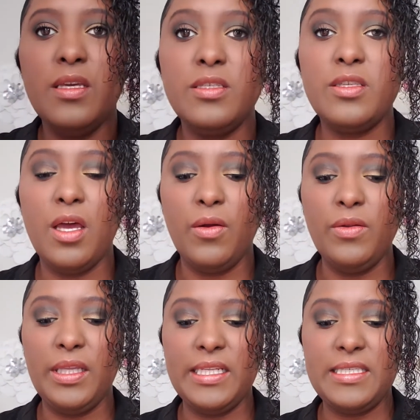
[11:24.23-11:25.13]

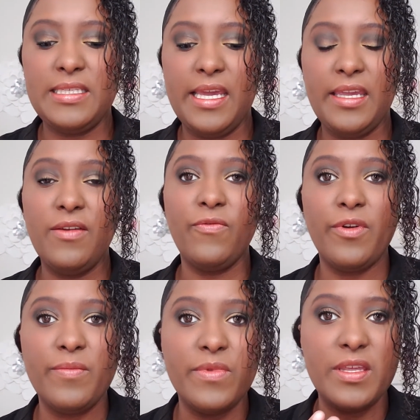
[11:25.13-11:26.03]
So let's take it
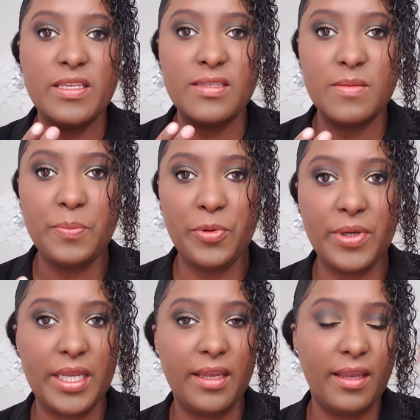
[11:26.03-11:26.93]
from this
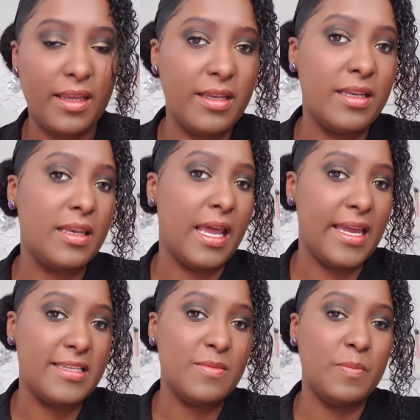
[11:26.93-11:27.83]
pretty
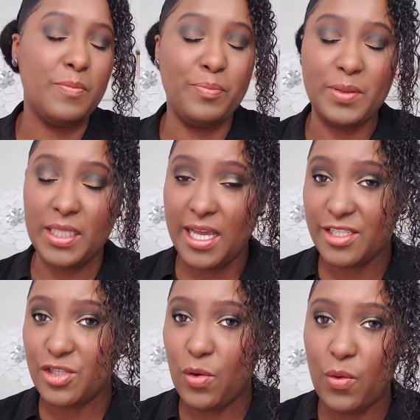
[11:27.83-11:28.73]
nice
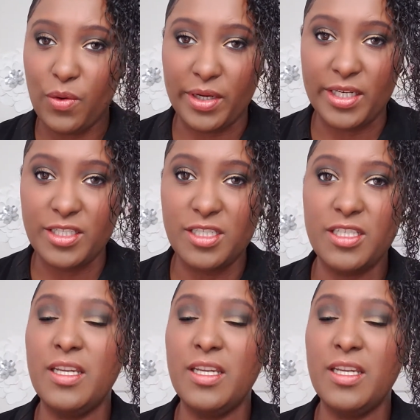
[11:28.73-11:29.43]
blush orange,